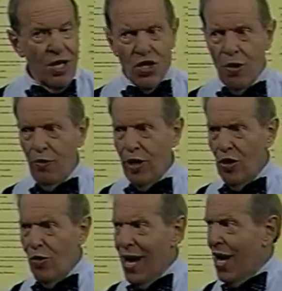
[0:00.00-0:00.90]
So if we
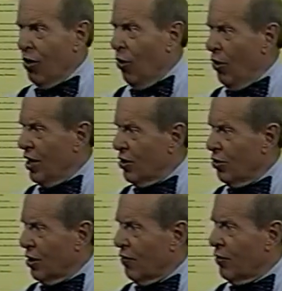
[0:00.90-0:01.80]
knew how long it
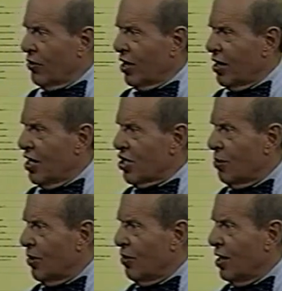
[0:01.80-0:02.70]
took for the
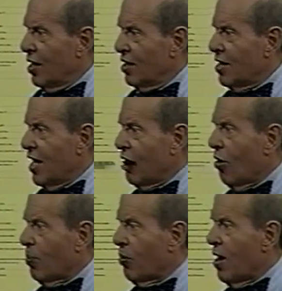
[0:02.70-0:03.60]
customer to take
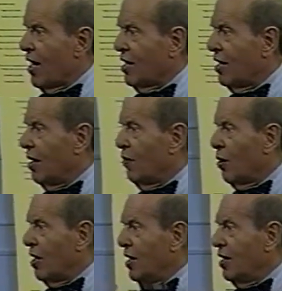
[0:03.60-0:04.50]
our product and
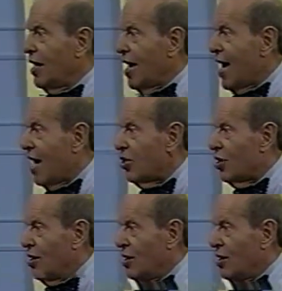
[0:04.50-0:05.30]
convert it into cash,